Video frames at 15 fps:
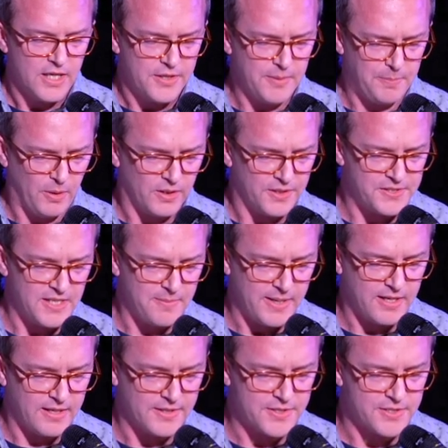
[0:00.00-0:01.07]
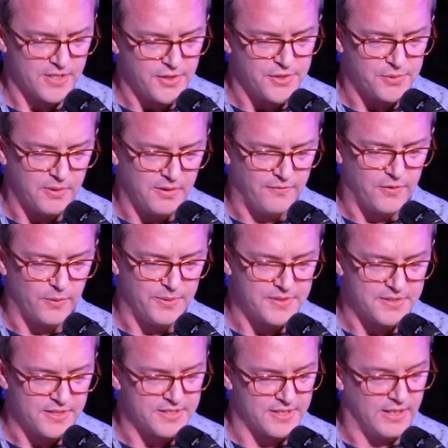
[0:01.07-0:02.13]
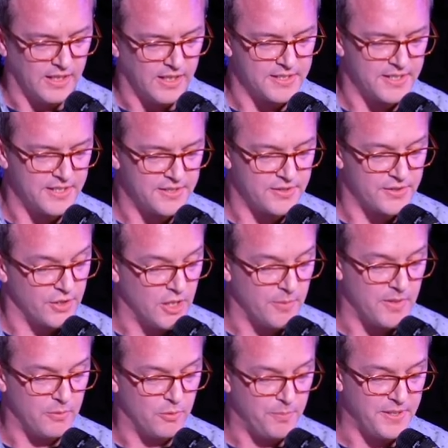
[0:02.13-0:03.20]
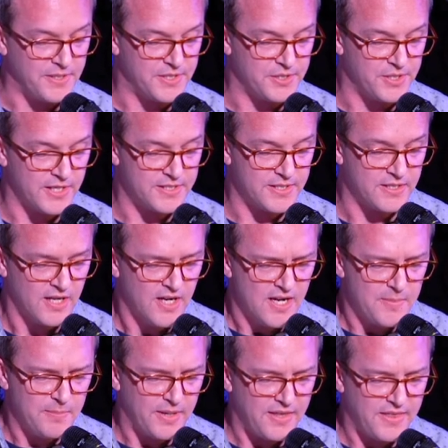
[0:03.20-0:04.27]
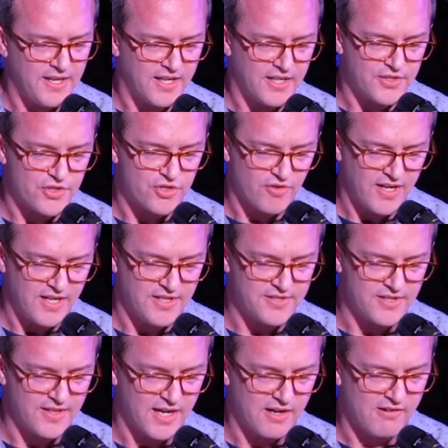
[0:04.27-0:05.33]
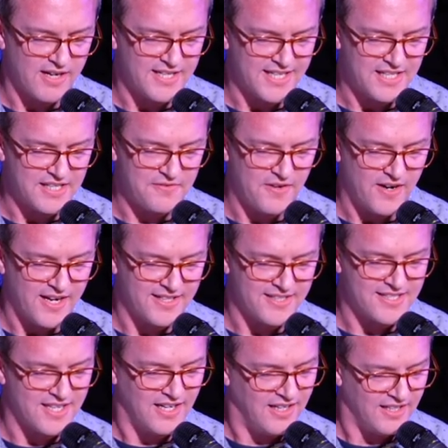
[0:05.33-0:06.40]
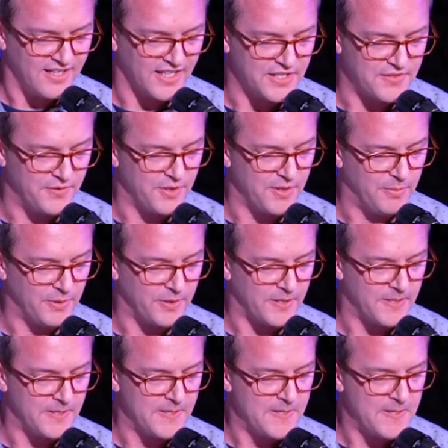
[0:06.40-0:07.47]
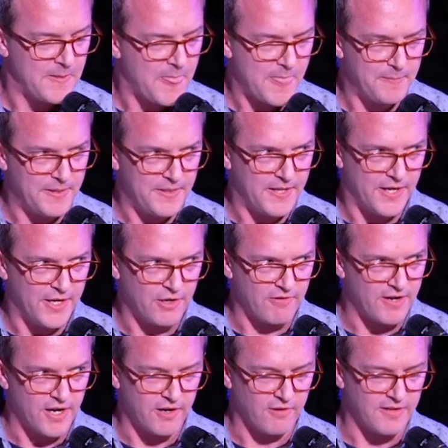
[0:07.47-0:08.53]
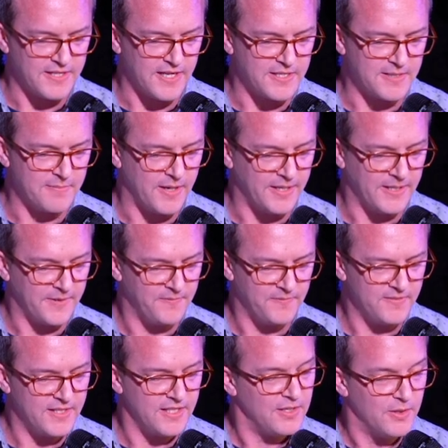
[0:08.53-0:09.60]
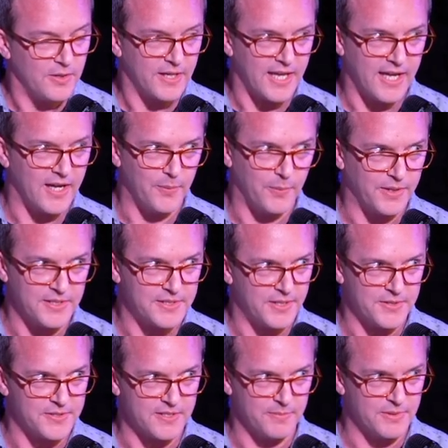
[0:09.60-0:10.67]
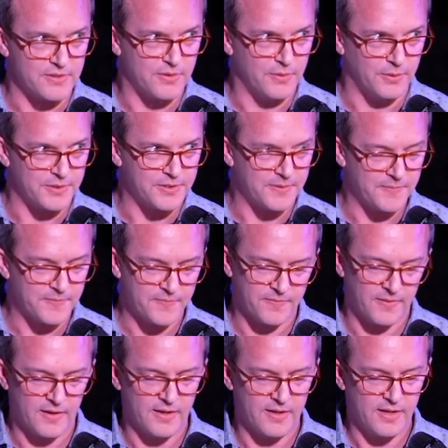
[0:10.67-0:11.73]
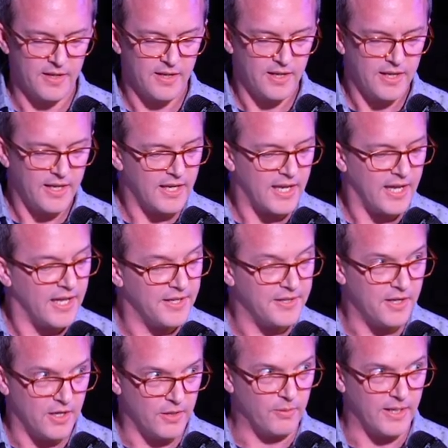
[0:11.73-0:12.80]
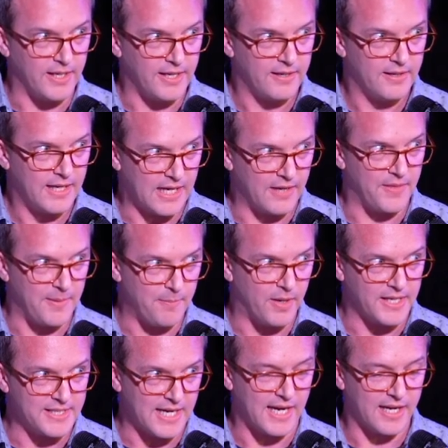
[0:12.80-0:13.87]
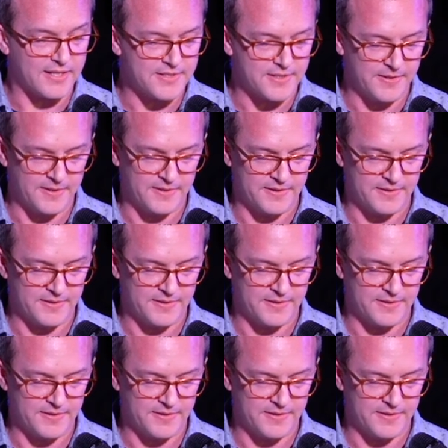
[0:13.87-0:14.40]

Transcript: The policymakers, social influencers, and artists to whom it would be suggested might think it strange that they are identified as targets for the book. But the hungry, hungry data miner did not care what its customers thought. It cared only how they might act.